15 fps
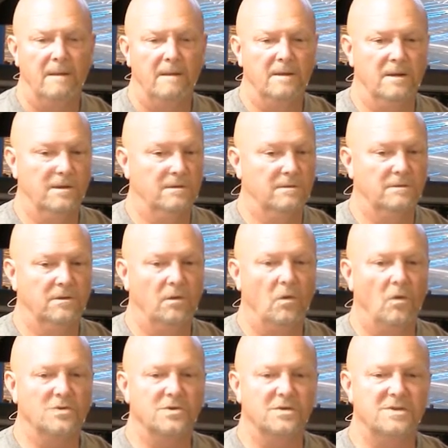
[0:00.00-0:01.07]
you know, the
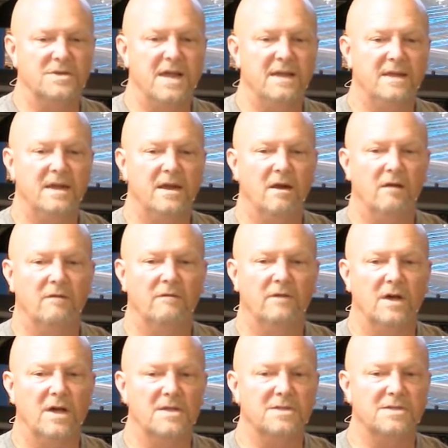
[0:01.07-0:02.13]
Lord's going to take care of
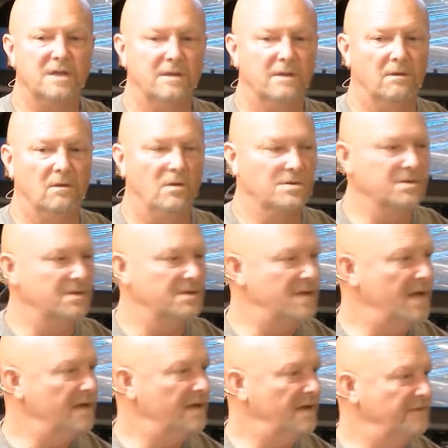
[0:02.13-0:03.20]
us, and the Lord's going to
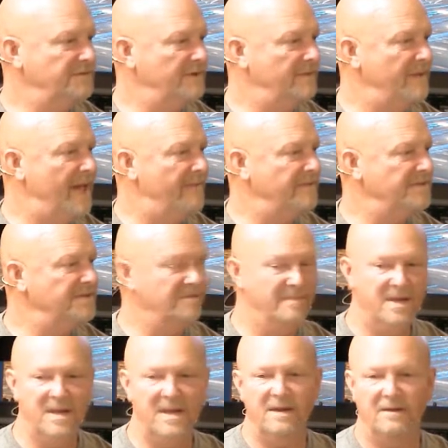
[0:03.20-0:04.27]
take, if something happens to
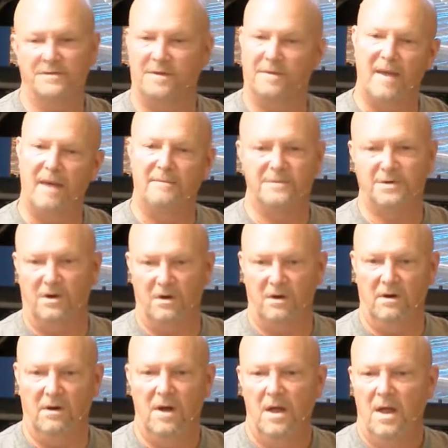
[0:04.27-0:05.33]
me or something happens to
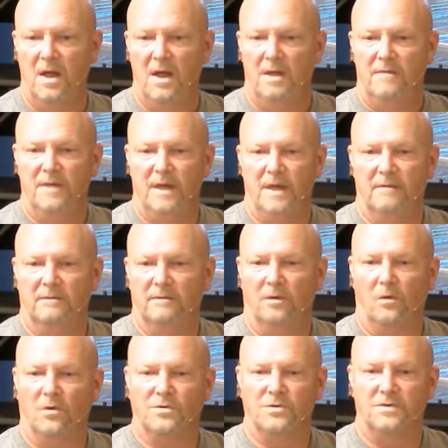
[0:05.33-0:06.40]
her, then the
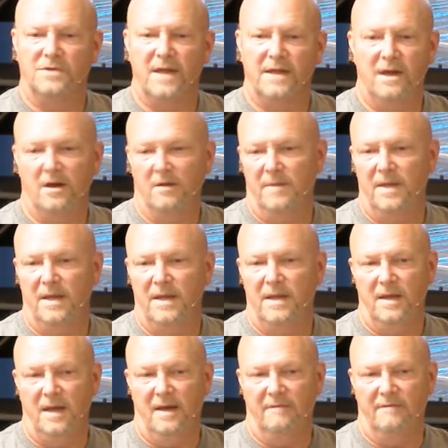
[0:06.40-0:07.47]
Lord's going to take care of me.
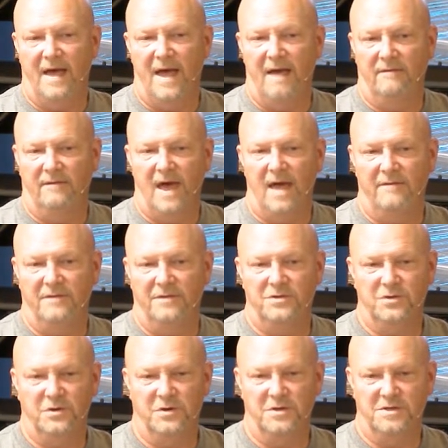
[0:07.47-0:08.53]
And if I have life
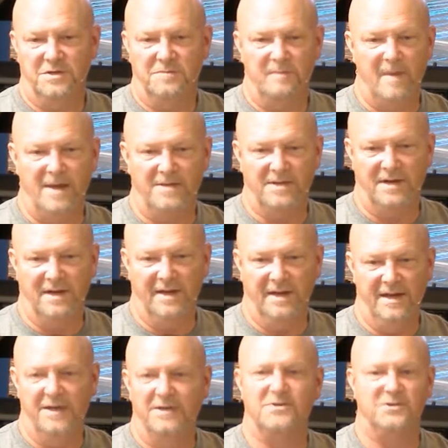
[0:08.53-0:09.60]
insurance, it's basically
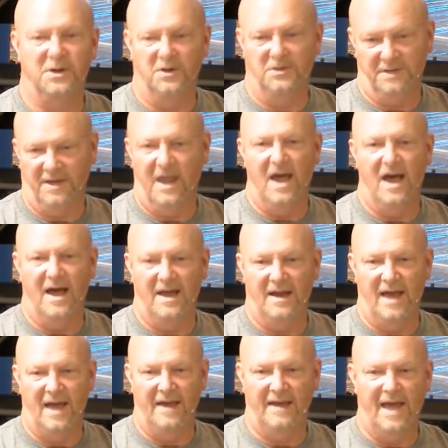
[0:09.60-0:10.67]
an insult to God,
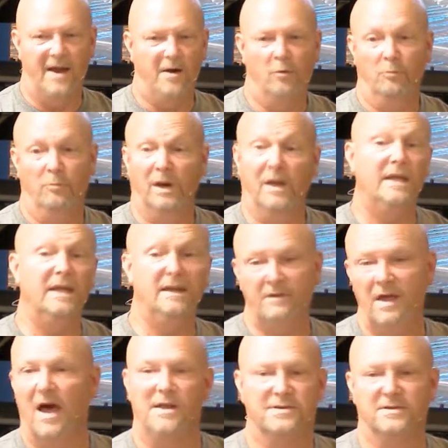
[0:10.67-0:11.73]
like, I don't believe
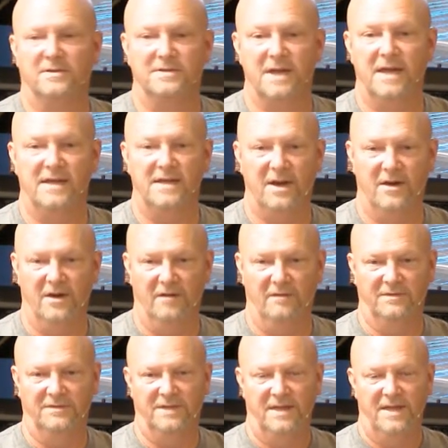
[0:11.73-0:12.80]
God's going to take care of
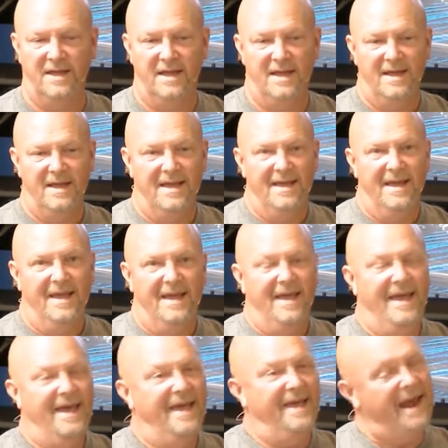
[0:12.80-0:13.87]
us.
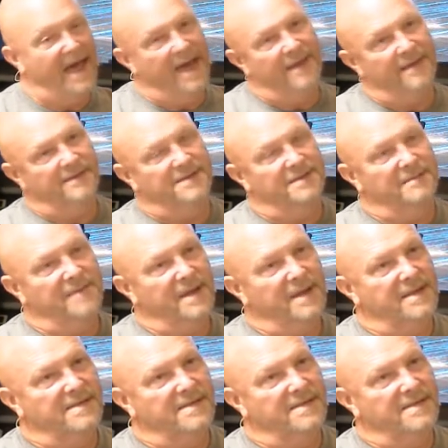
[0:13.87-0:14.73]
And I, to me,